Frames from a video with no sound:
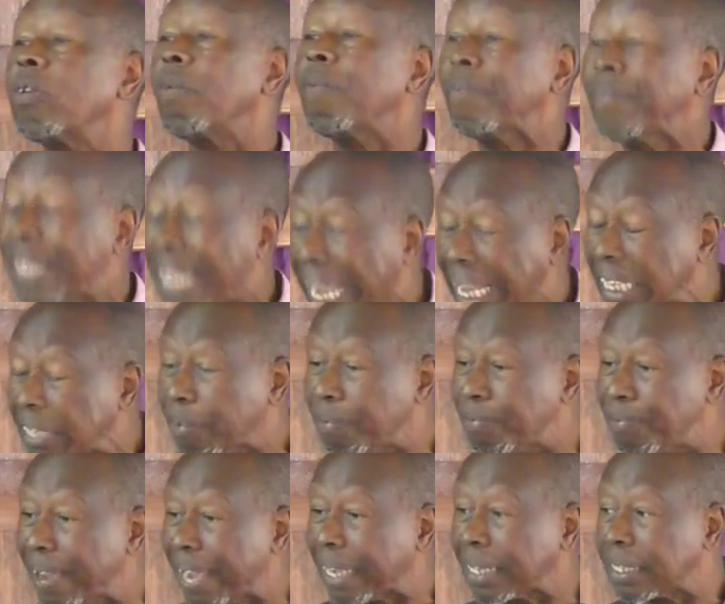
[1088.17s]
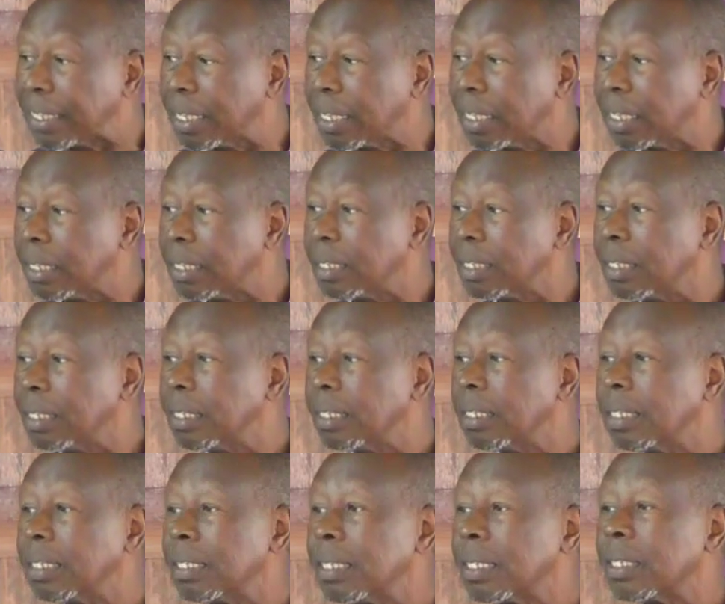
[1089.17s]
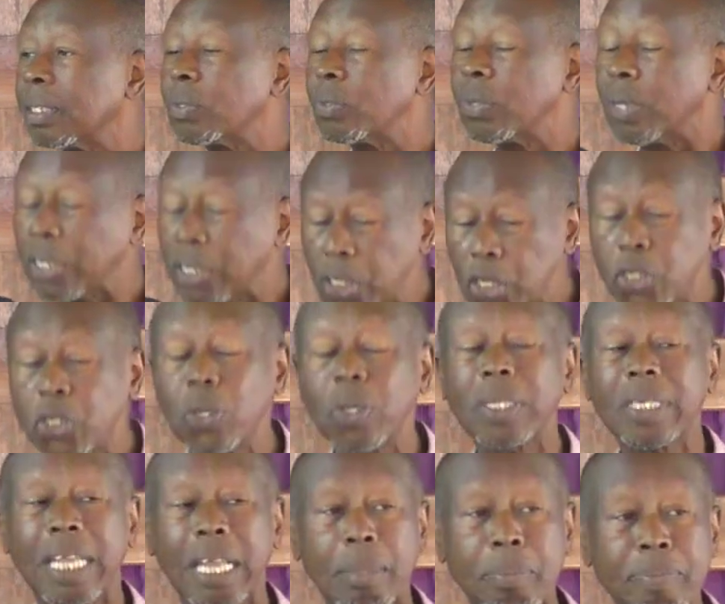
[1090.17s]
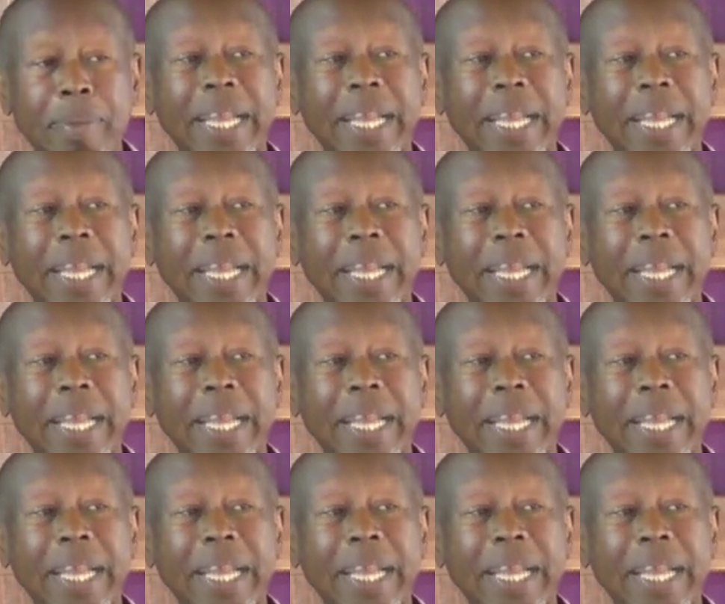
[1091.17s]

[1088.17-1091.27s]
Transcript: of none effect. Tradition can